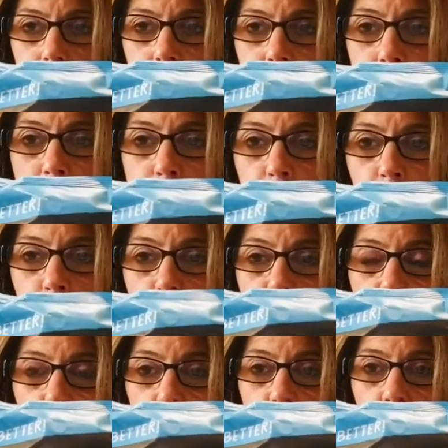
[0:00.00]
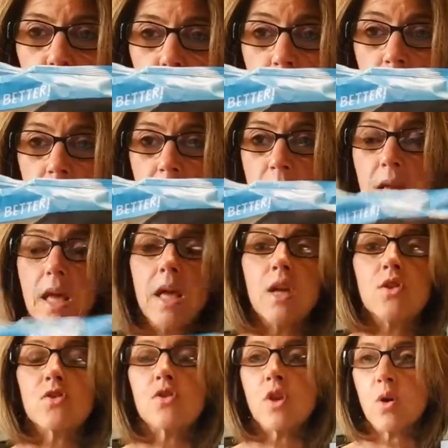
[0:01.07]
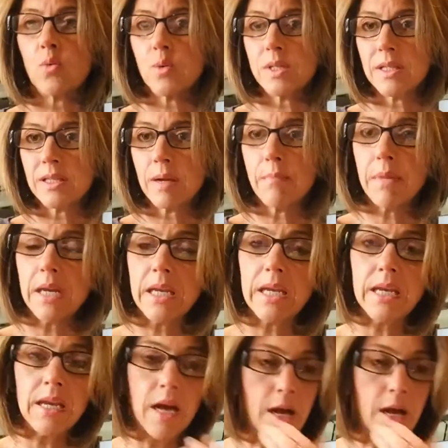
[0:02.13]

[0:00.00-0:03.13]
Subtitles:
popcorners, right? So when somebody